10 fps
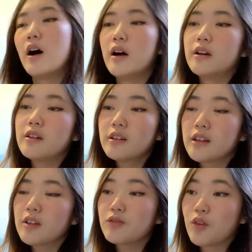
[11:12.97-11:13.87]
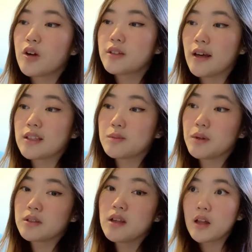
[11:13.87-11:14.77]
Another thing for
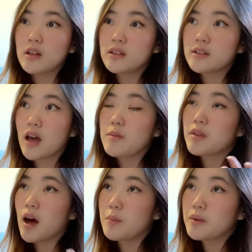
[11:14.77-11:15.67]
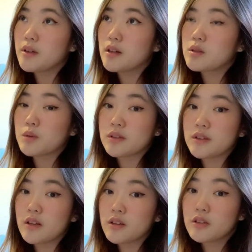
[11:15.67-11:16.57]
textbooks, a lot of the time the upper years will
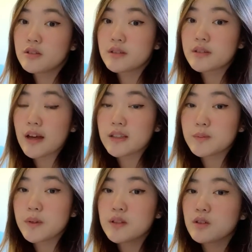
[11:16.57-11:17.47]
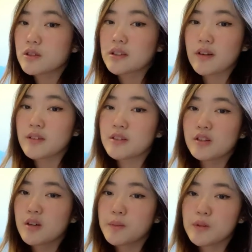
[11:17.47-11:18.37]
sell their used textbooks. You'll just have to
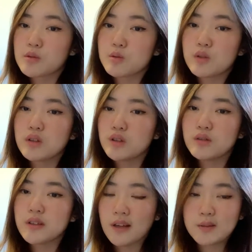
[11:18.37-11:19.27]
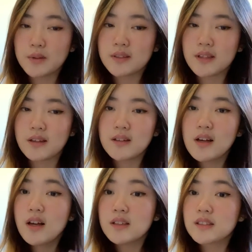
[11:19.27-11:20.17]
search up your school used textbook sale,
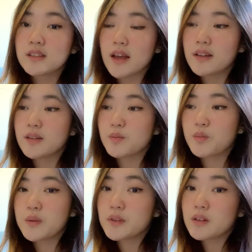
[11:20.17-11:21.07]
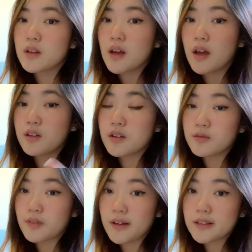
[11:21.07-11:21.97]
and you can
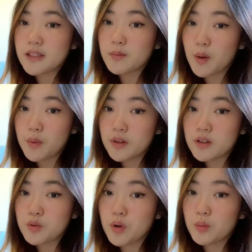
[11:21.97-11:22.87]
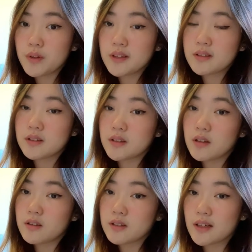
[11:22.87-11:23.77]
find some upper years who are willing to sell
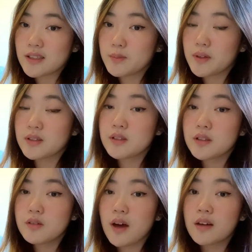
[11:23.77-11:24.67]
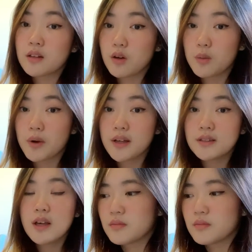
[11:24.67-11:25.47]
their textbooks to you at a lower price.